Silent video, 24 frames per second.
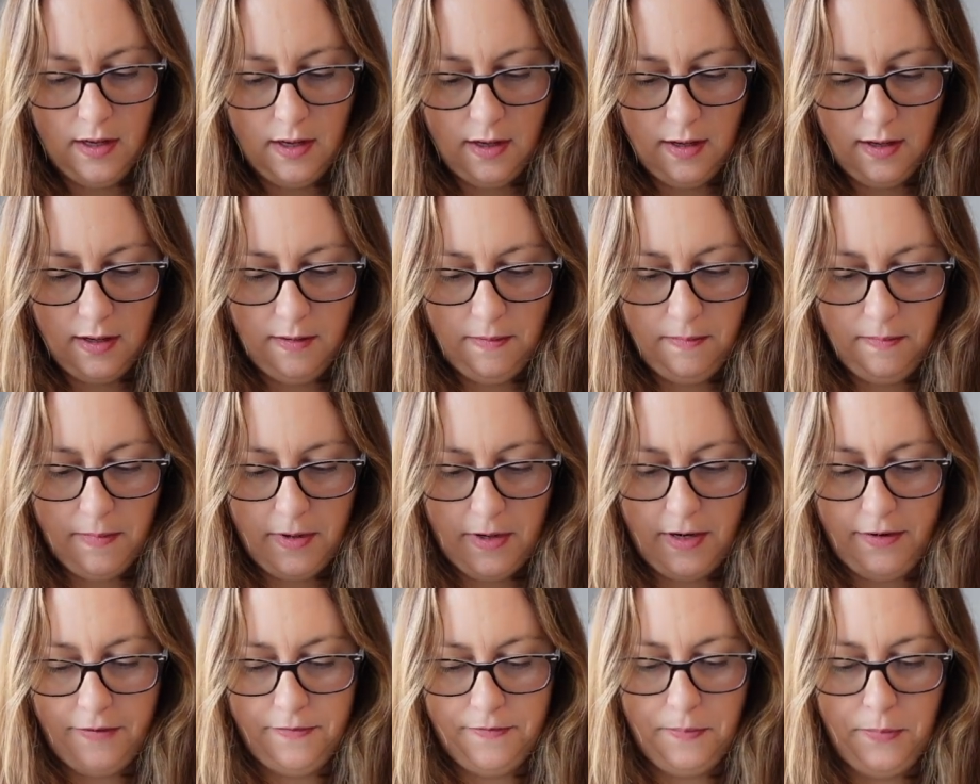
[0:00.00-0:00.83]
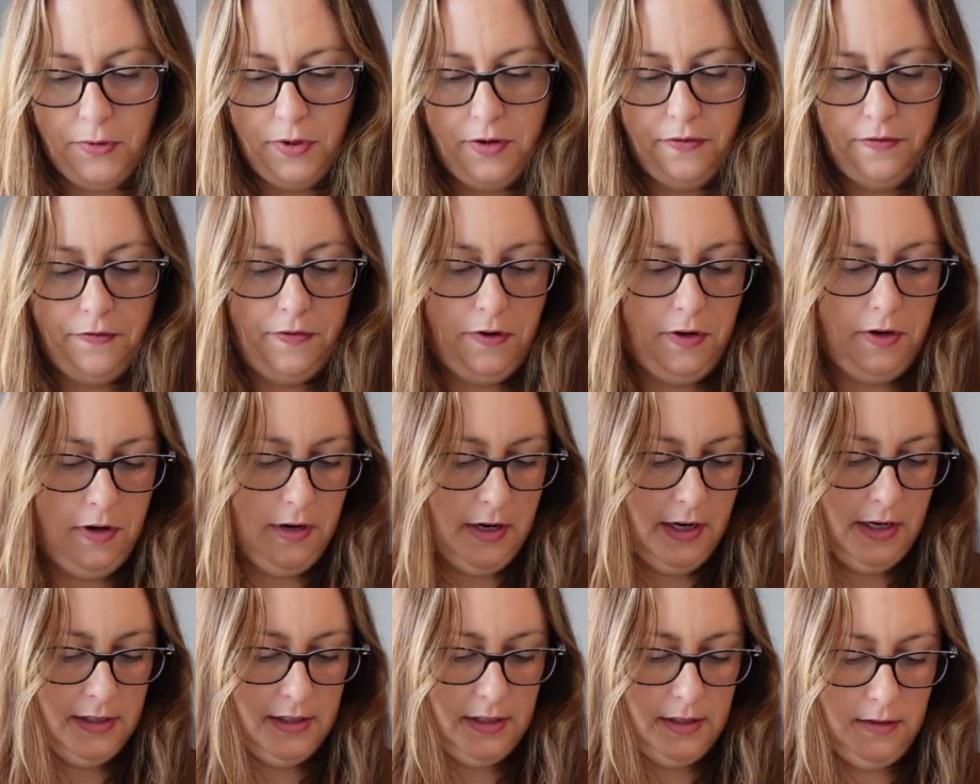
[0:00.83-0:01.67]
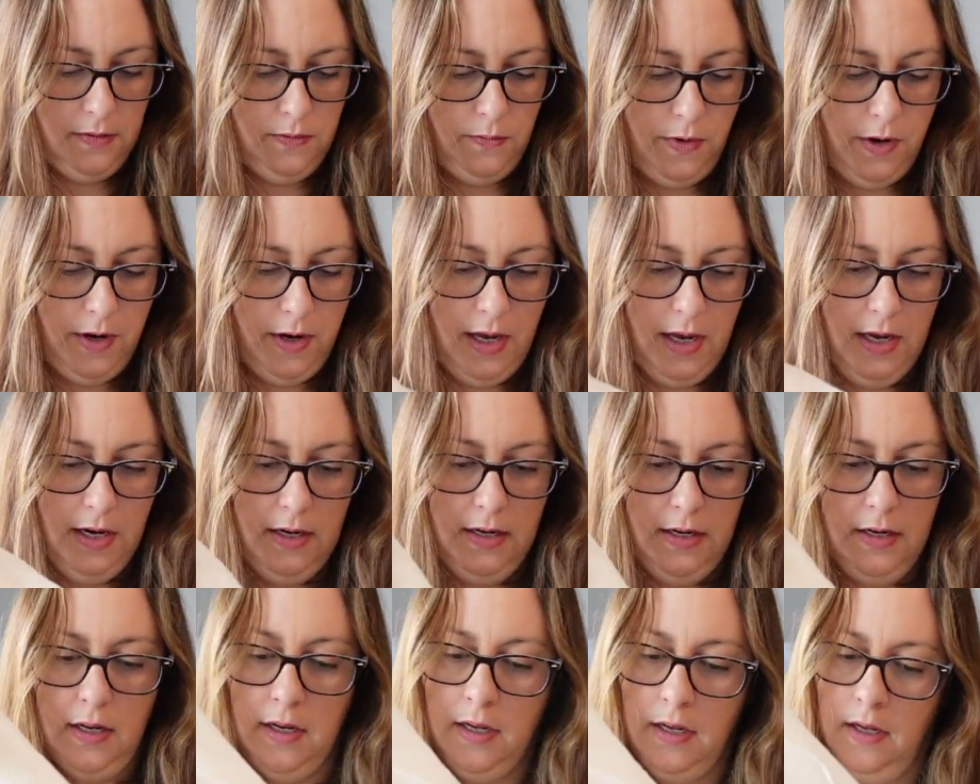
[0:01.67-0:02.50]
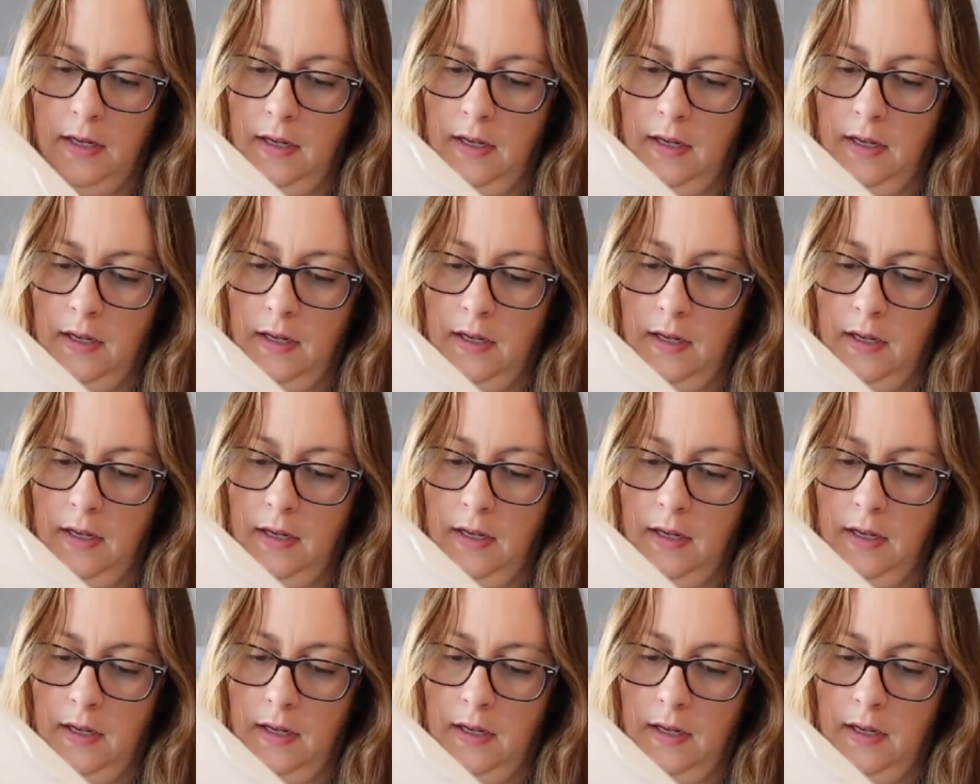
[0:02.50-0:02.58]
But I've put a few nights work in